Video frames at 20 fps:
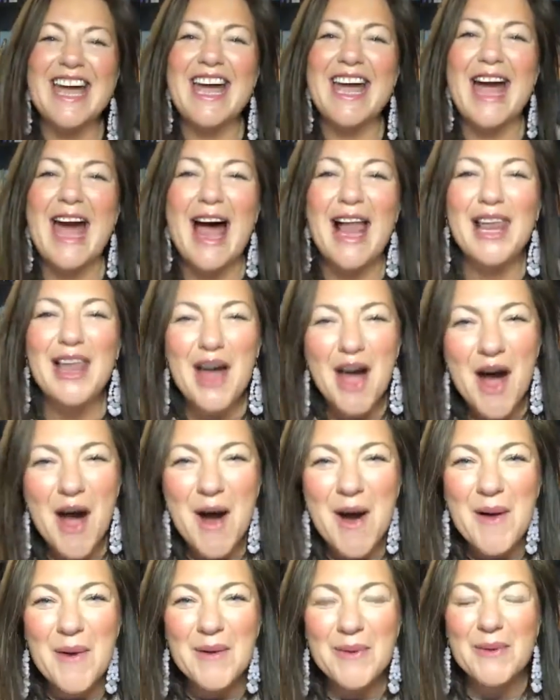Say
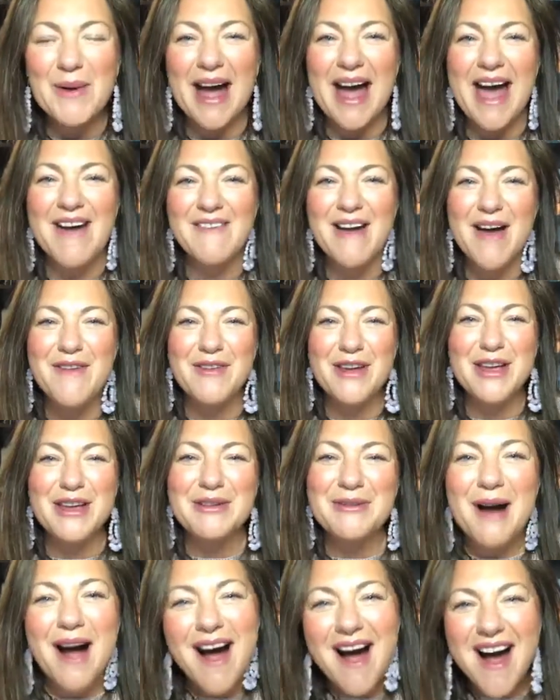hello wherever
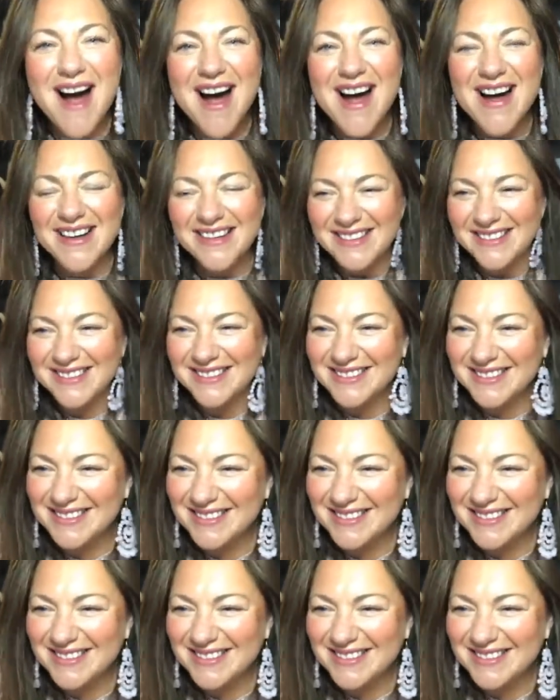you are.